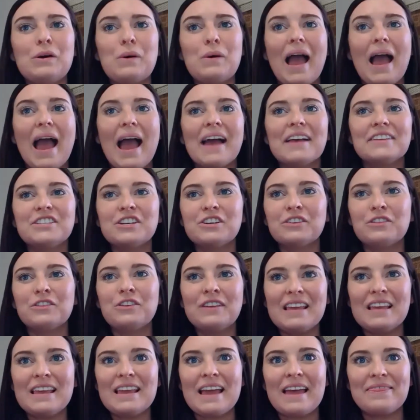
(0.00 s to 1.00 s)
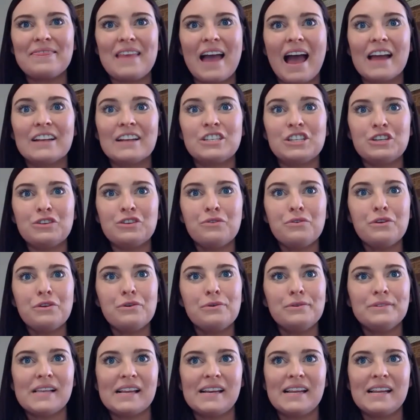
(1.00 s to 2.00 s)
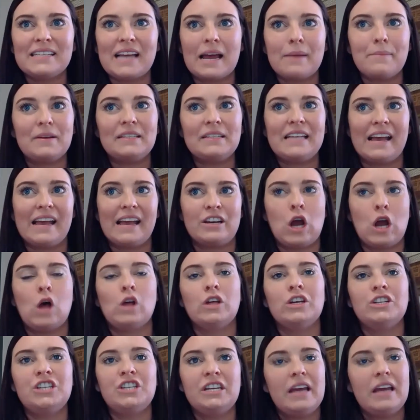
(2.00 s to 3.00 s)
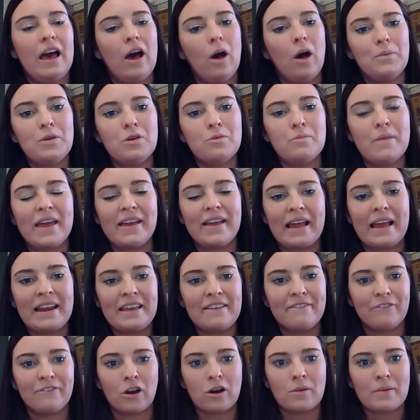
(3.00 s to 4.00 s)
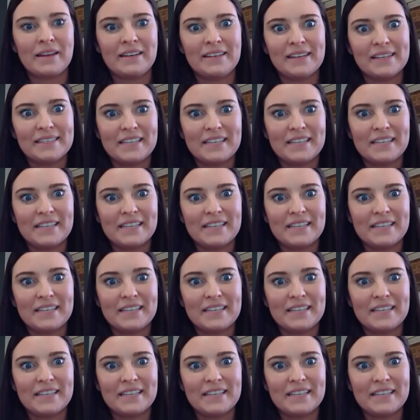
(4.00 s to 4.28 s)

So as you're looking at that, do you use any type of technology to help you make any farming